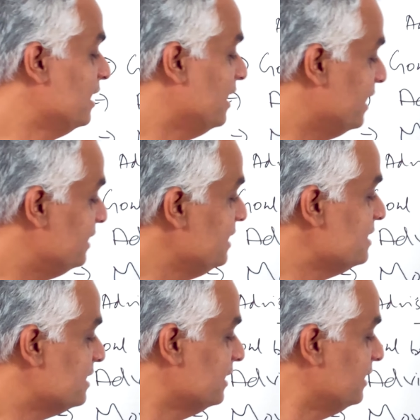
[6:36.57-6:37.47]
and
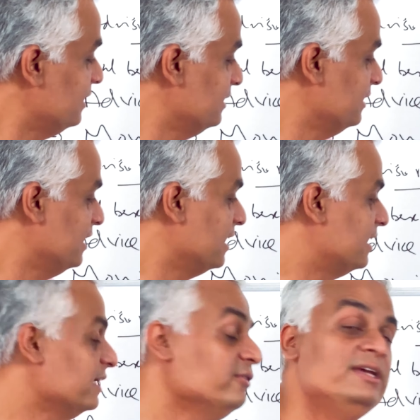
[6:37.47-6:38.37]
these are the
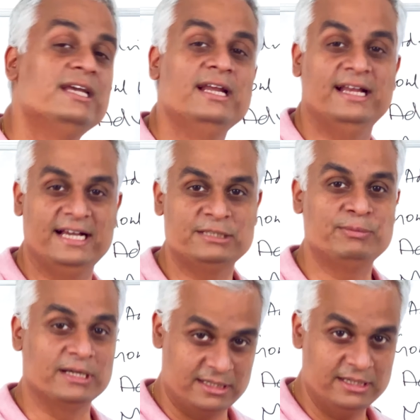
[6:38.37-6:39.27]
return we can expect.